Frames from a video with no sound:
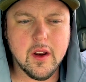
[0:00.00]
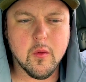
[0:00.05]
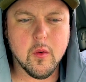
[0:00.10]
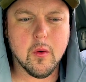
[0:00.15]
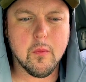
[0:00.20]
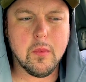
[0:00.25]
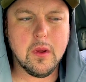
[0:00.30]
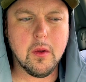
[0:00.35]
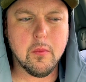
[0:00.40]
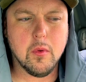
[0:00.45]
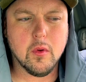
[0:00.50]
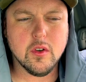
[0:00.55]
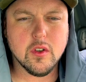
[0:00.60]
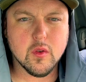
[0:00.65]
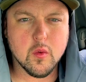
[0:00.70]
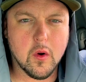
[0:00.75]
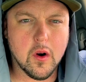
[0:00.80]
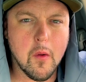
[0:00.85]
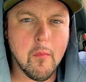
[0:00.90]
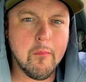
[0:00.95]
where people just
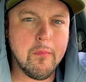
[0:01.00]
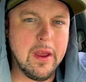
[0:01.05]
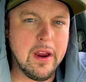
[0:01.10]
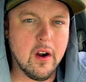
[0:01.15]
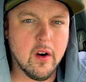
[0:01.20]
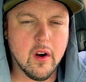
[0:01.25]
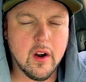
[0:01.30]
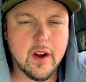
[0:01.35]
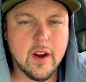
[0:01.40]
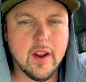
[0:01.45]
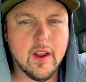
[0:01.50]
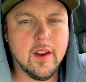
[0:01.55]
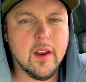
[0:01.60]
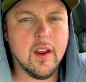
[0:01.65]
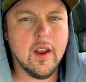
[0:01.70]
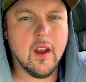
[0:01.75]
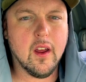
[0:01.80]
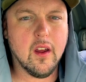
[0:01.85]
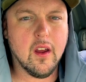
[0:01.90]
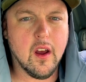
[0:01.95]
want to bury it
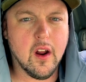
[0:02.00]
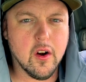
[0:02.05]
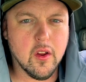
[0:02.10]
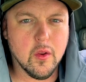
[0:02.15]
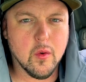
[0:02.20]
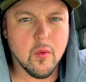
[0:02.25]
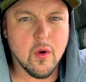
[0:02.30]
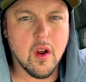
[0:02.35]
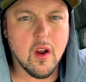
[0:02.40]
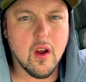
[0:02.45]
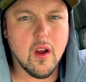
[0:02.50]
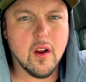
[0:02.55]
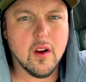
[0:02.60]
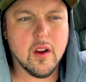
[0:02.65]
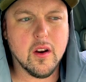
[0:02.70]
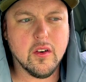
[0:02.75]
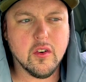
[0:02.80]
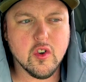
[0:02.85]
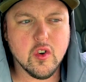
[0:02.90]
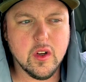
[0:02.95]
under the rug
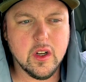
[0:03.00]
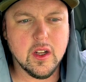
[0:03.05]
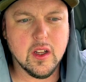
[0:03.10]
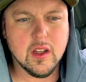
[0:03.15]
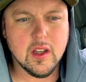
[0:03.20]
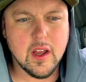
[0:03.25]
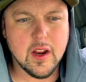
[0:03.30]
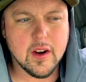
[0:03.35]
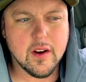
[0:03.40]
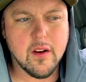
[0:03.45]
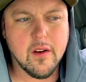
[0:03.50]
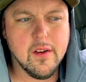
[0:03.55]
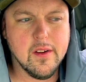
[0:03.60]
and treat it like,